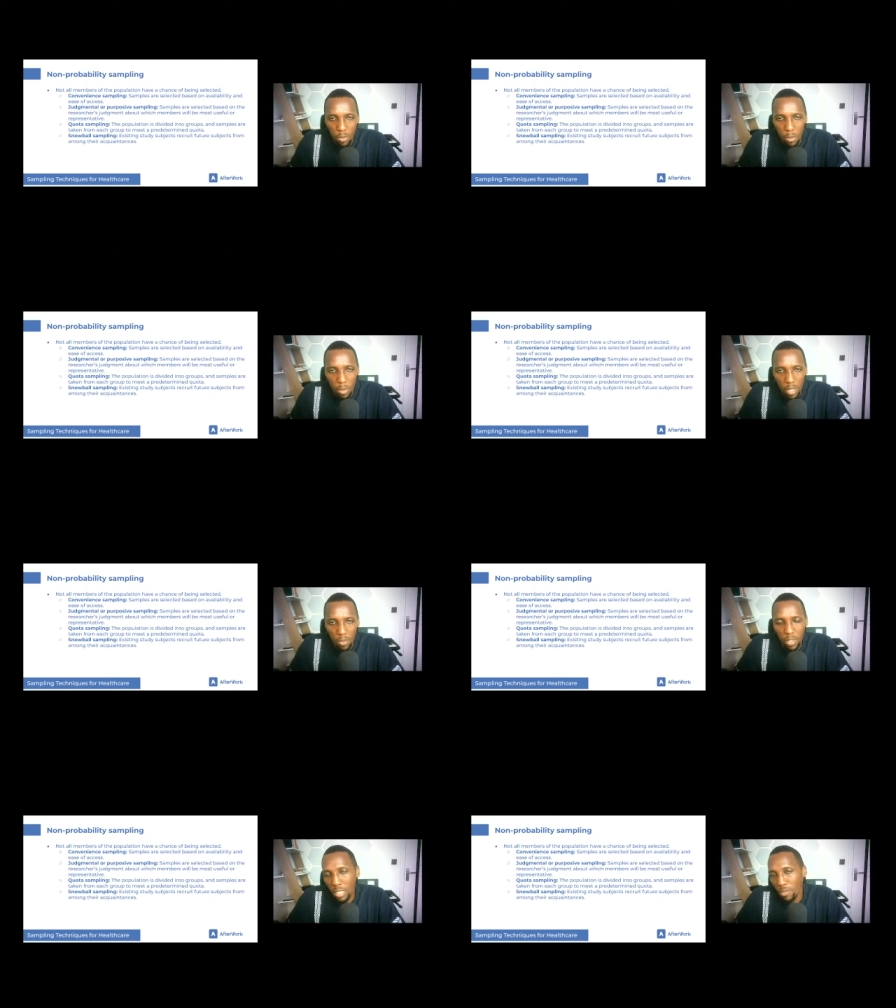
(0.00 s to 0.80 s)
maybe
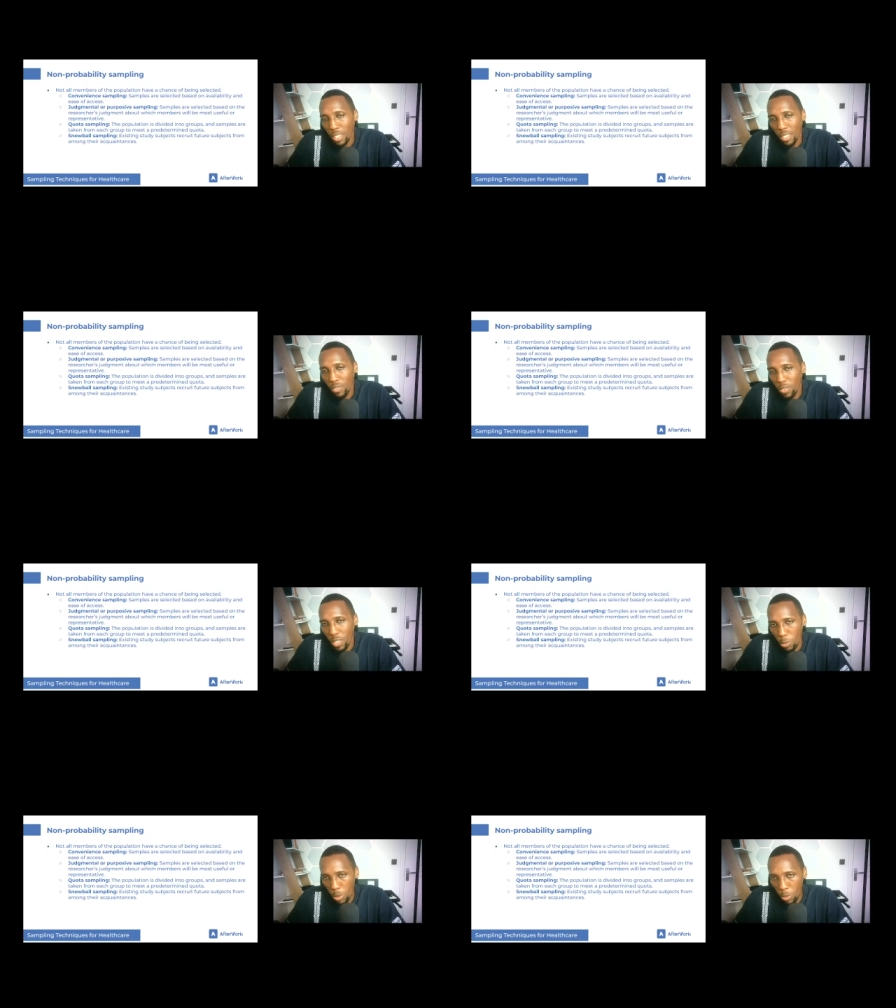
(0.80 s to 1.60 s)
first
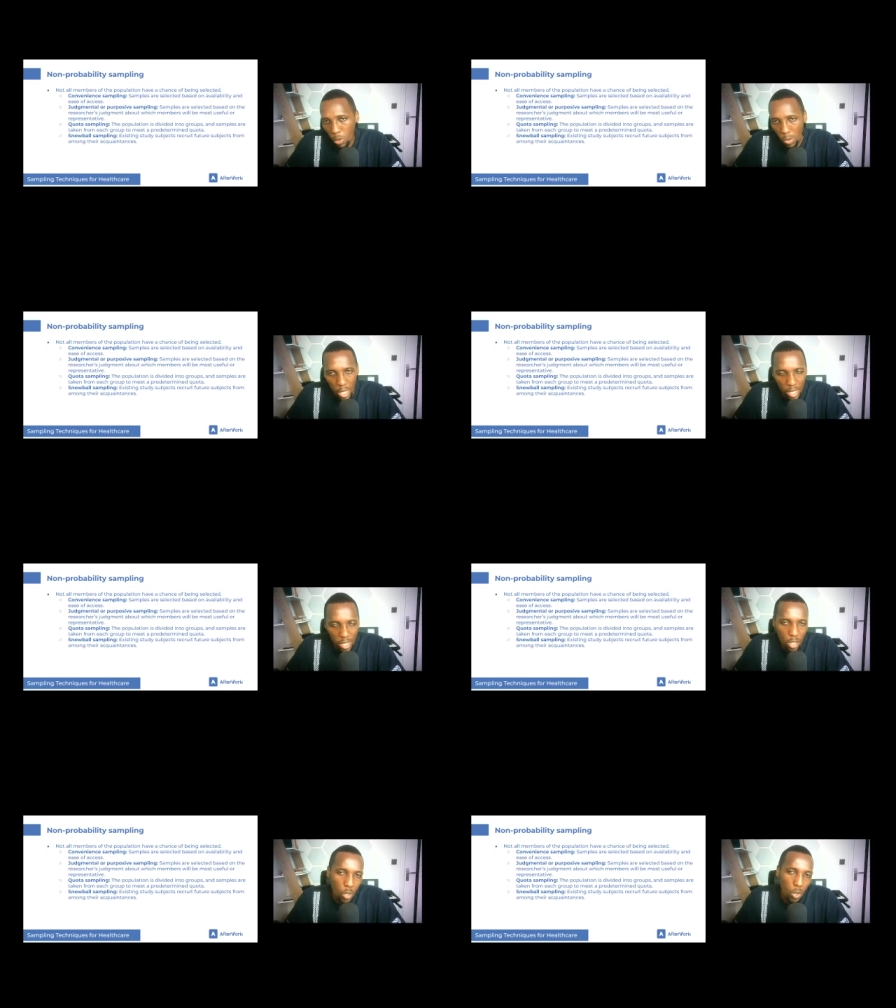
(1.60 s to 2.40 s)
50 people who
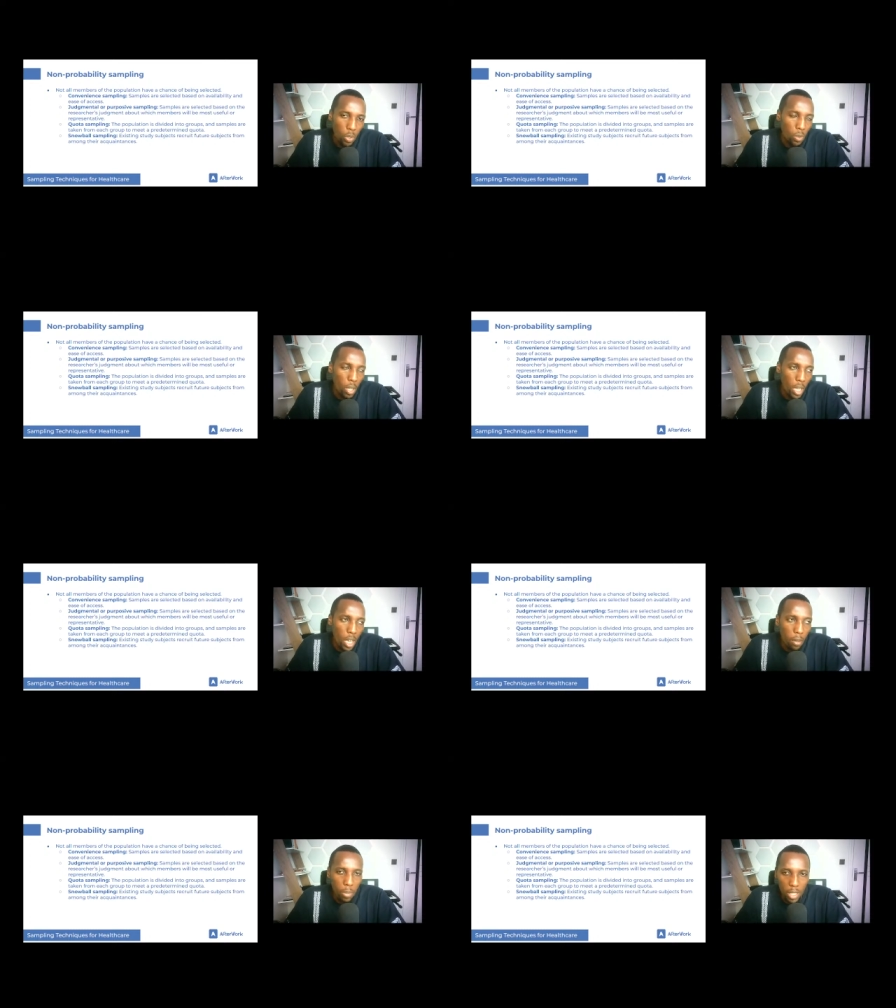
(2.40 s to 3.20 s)
agree to
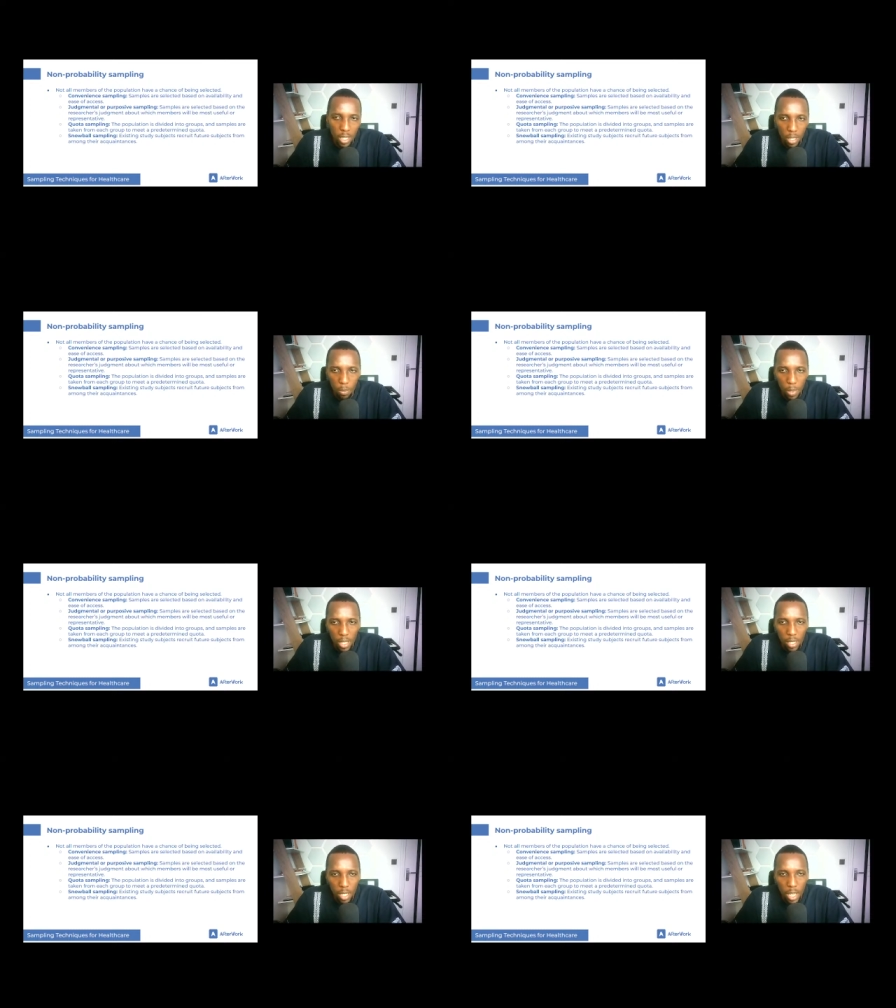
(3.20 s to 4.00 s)

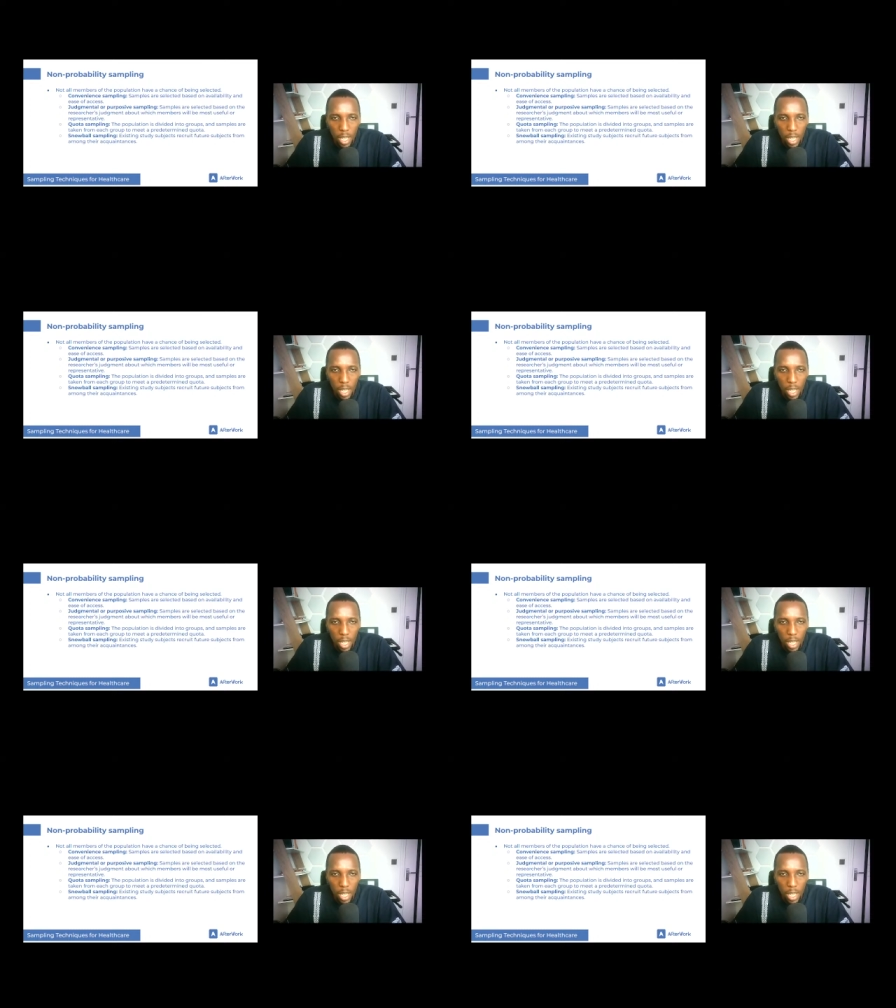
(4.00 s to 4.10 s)
participate.